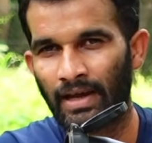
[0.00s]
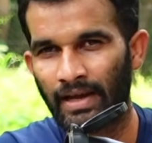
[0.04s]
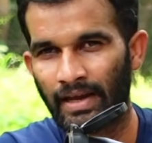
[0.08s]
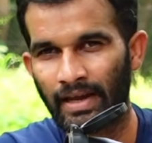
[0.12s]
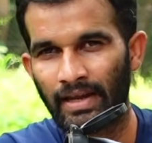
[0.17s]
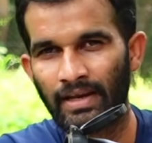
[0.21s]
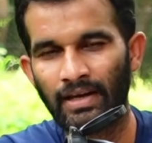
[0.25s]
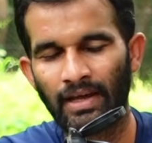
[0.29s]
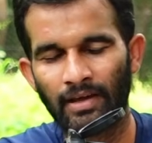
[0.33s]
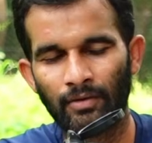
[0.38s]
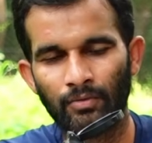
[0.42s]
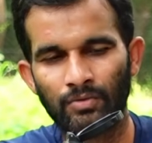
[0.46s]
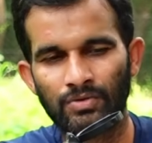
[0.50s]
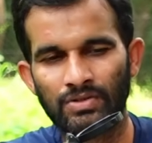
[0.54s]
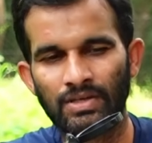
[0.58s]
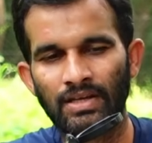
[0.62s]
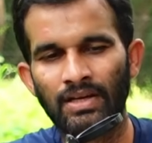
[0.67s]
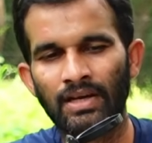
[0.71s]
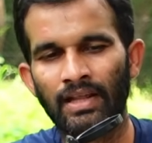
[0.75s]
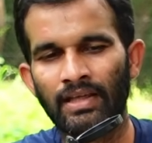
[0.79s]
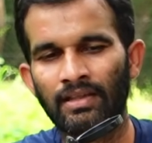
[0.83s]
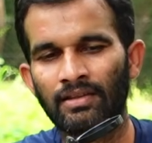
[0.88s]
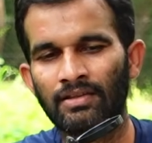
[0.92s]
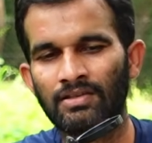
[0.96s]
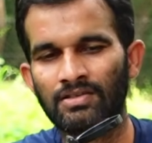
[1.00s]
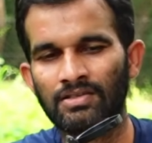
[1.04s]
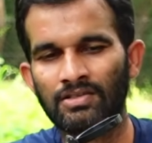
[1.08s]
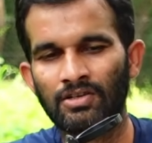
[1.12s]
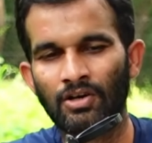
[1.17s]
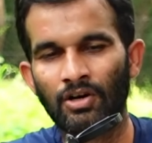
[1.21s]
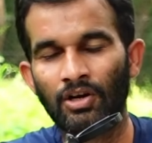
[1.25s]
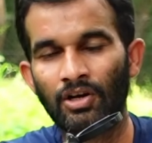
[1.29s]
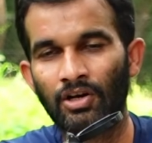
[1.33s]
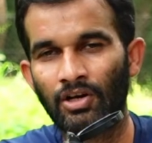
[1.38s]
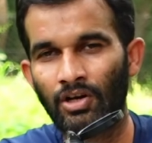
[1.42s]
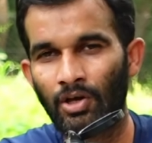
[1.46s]
Again, I would say, like, this is
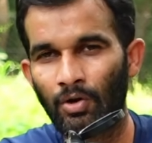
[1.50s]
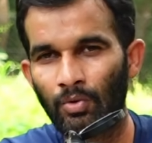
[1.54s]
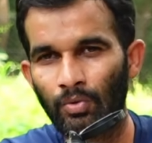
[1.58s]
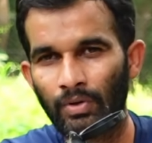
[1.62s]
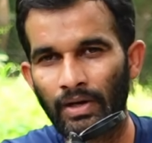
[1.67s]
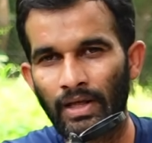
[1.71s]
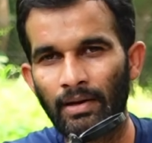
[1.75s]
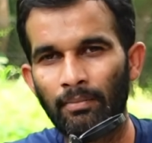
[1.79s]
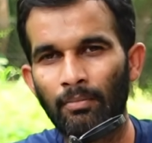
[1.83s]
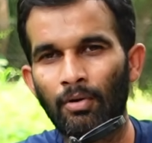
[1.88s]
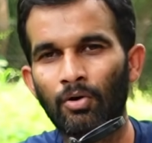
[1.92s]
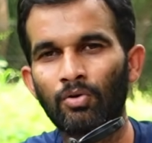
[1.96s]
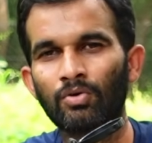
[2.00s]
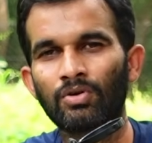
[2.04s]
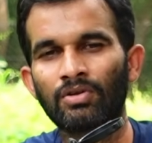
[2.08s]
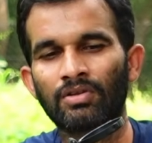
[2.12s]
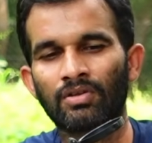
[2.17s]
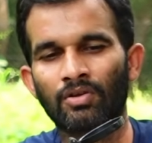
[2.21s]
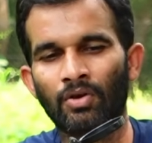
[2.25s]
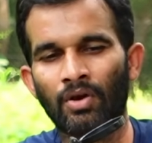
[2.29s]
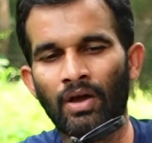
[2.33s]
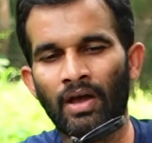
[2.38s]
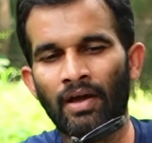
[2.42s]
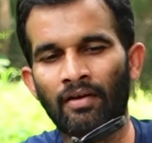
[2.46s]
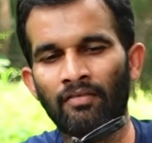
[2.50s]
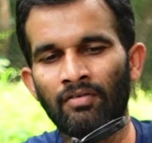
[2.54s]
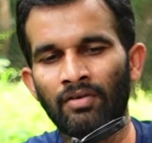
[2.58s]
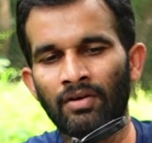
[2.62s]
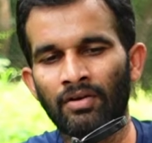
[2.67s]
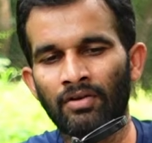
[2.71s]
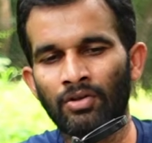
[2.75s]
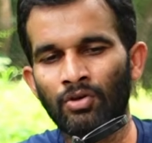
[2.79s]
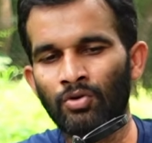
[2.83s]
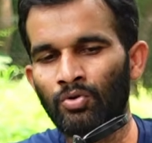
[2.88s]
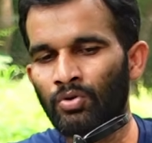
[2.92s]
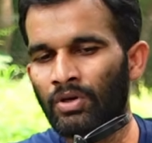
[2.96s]
not a dovetail mount.
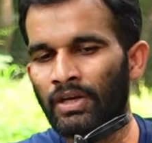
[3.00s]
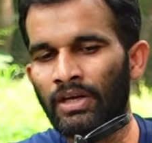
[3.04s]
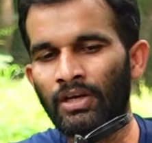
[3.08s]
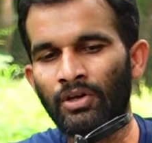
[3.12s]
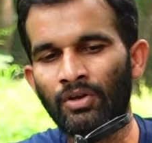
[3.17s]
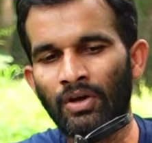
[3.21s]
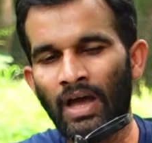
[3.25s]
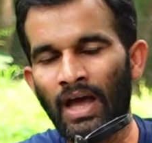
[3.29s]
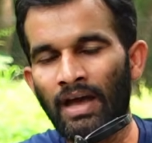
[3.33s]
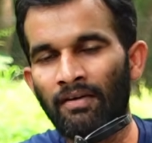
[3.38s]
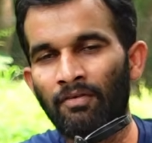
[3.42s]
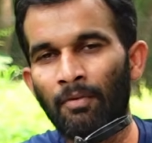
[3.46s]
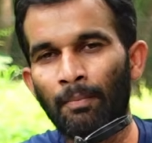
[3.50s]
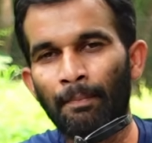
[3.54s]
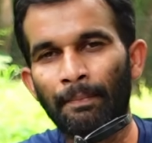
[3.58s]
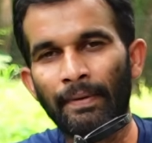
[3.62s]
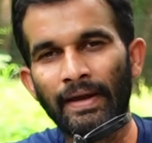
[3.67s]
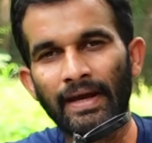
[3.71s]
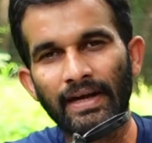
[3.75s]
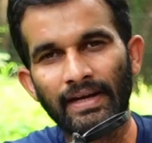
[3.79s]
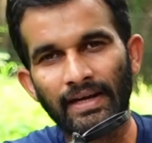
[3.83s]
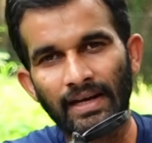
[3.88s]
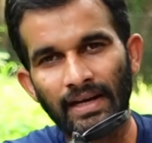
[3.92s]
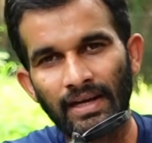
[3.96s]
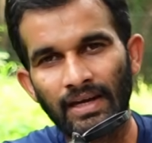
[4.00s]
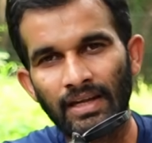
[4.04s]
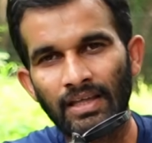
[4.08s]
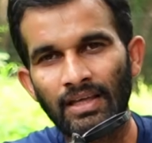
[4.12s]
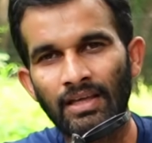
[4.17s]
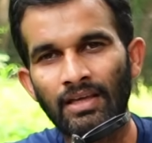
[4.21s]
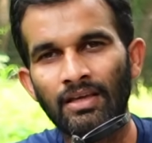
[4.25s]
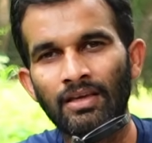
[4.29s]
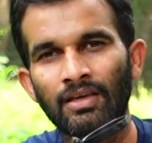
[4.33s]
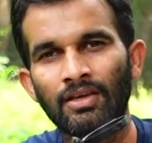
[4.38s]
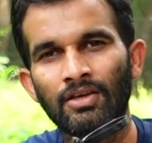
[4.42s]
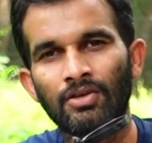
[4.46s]
You need to have a
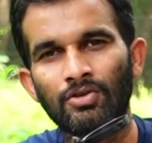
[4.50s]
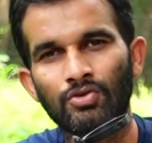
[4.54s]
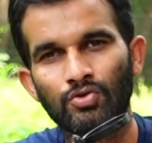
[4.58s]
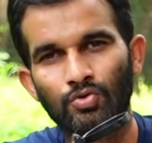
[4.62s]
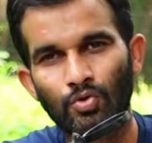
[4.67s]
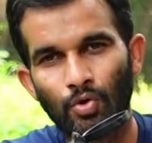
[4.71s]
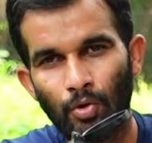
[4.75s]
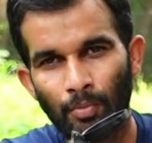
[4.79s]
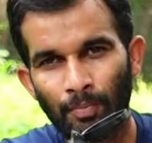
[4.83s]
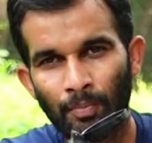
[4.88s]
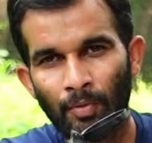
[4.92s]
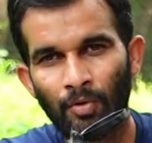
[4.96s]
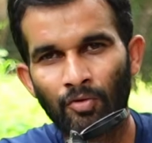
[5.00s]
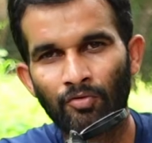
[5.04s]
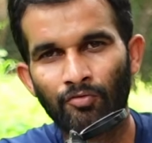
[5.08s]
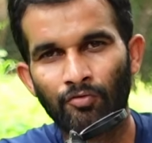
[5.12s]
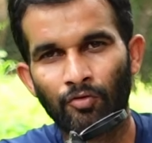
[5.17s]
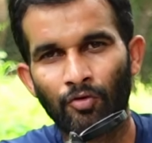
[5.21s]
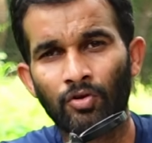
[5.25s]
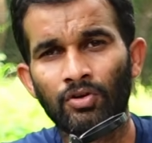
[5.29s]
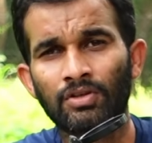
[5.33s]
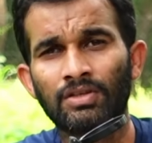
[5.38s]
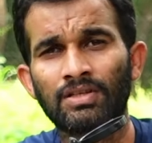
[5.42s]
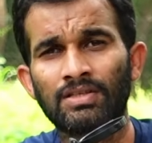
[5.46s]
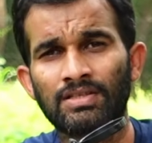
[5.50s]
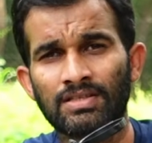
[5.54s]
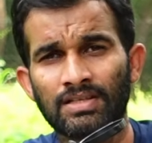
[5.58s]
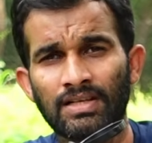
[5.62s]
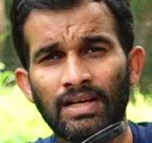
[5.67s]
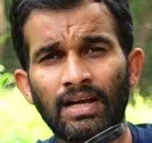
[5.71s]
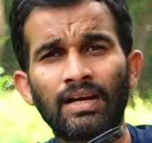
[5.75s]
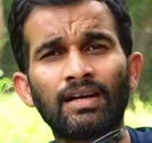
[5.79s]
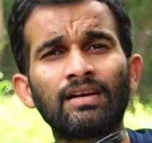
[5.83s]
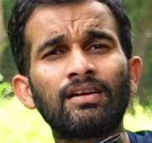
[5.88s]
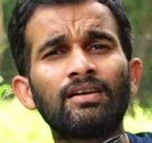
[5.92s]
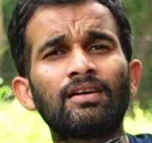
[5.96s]
Picatinny scope mount for this
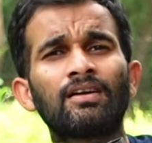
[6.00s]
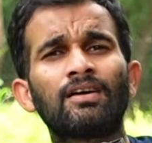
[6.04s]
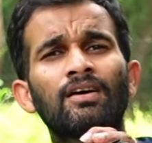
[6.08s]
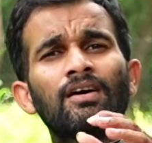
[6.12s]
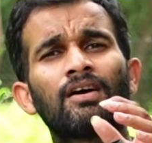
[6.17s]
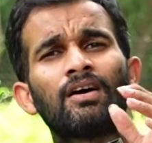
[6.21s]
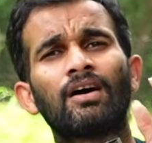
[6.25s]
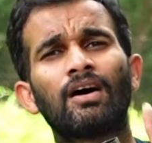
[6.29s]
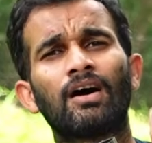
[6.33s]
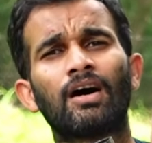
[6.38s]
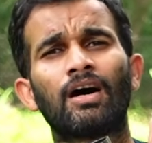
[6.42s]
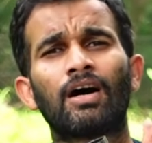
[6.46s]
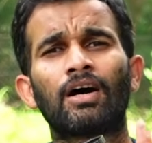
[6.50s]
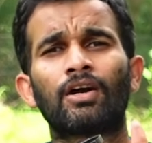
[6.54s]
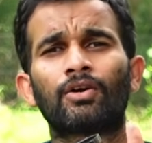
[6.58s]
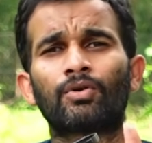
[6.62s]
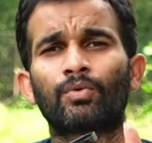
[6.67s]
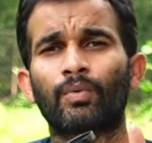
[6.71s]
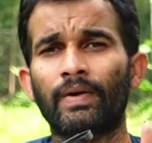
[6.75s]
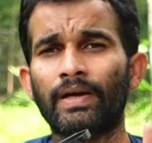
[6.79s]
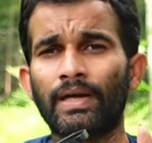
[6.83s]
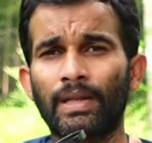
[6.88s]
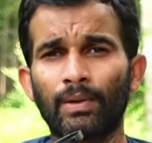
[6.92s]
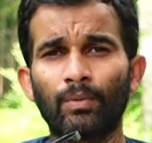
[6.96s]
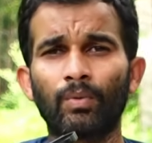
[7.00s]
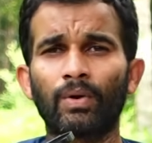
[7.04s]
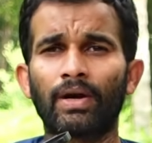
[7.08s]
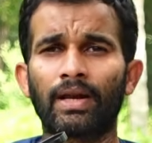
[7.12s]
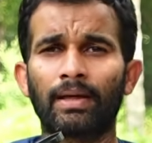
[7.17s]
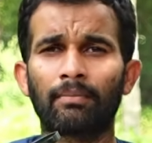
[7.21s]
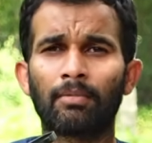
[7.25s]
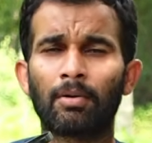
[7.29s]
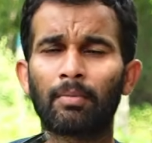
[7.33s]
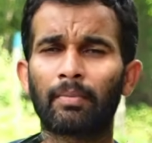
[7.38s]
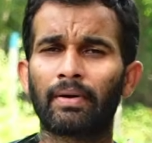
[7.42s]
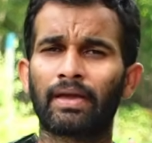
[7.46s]
gun. 21
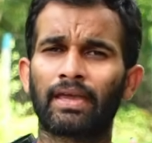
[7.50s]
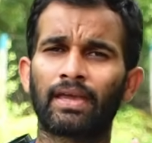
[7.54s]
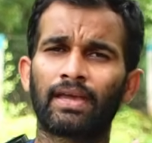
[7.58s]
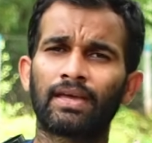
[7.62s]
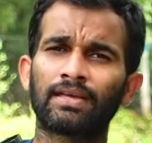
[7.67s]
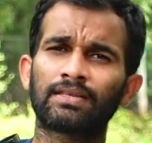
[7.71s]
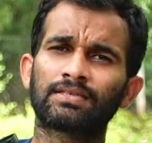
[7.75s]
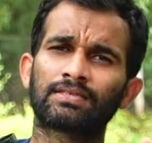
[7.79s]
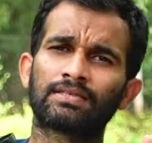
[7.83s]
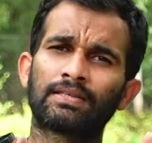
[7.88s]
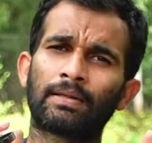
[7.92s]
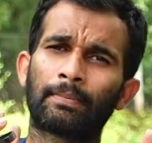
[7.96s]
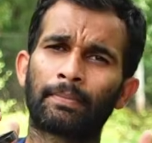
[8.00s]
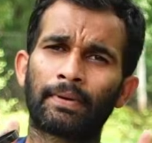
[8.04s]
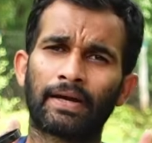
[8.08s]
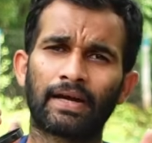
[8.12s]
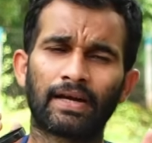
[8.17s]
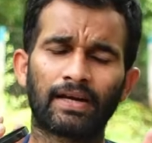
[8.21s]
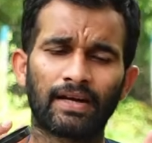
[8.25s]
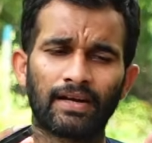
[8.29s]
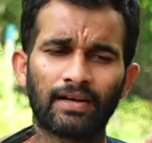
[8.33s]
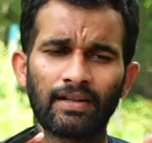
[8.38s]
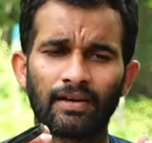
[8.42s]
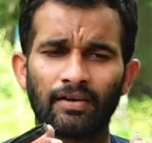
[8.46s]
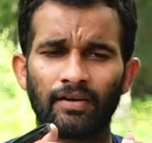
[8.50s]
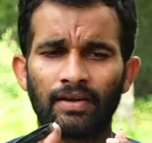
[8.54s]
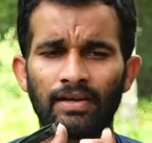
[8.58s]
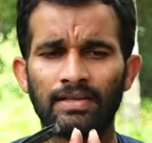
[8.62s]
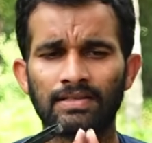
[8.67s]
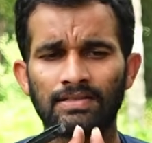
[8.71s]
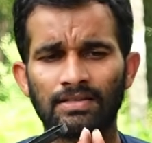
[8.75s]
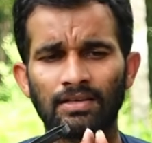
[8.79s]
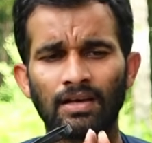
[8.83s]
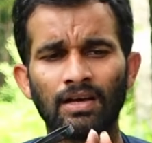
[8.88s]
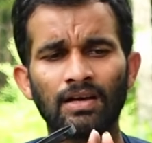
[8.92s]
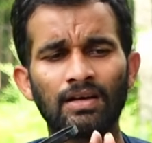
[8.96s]
mm, I guess the Picatinny
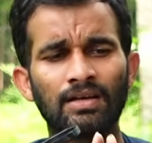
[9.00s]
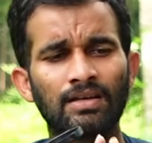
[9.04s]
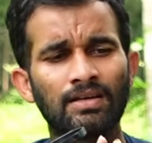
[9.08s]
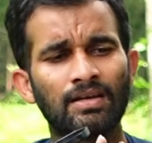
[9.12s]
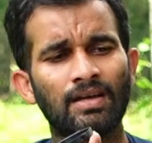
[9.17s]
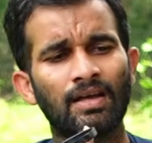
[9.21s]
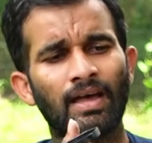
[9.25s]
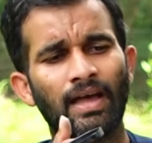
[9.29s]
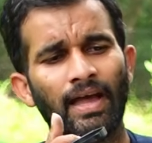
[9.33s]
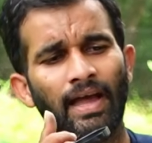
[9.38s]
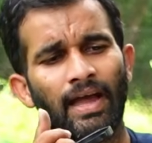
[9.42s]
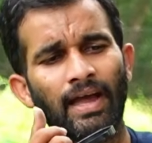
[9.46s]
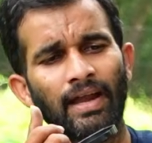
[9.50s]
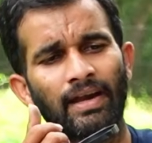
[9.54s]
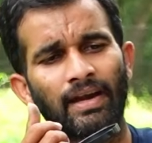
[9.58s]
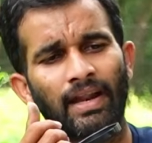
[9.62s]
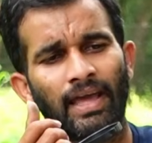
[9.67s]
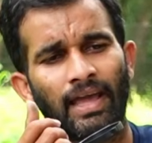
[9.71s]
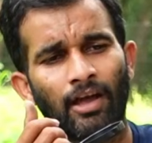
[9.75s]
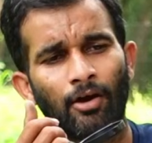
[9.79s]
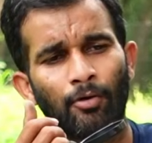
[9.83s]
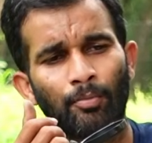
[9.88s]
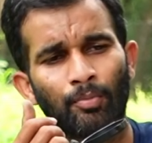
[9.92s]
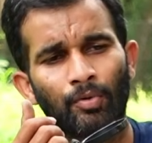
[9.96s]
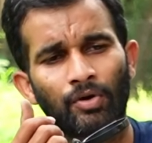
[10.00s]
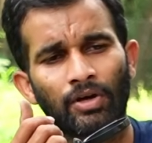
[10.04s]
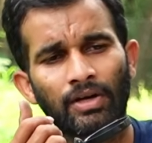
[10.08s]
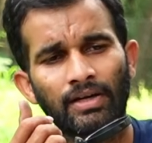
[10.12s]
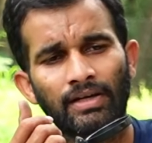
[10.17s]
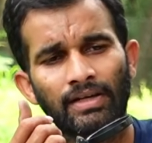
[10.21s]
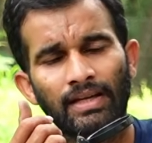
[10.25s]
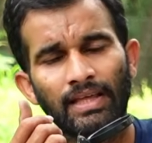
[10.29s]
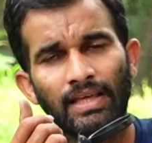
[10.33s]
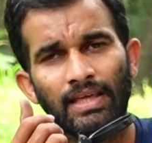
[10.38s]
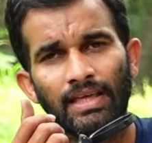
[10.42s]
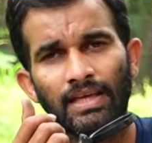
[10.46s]
rails are. And I have put a
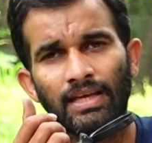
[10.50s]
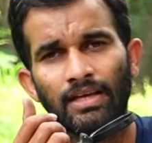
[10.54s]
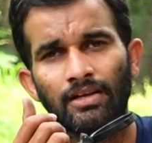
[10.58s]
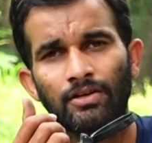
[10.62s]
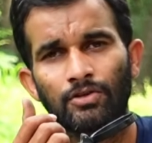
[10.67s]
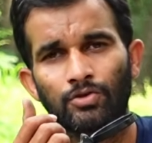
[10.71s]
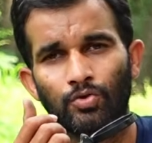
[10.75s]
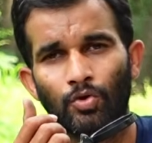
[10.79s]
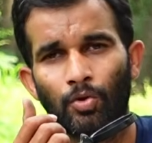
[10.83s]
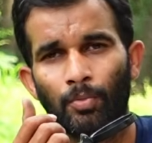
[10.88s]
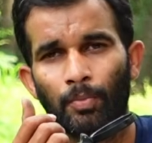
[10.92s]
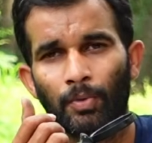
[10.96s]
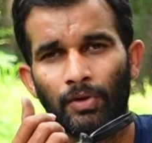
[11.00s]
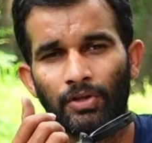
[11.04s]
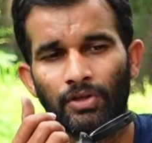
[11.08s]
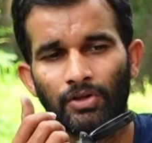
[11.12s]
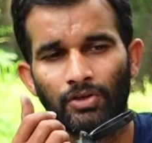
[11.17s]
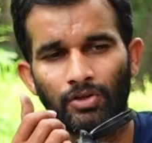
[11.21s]
T-Eagle scope on the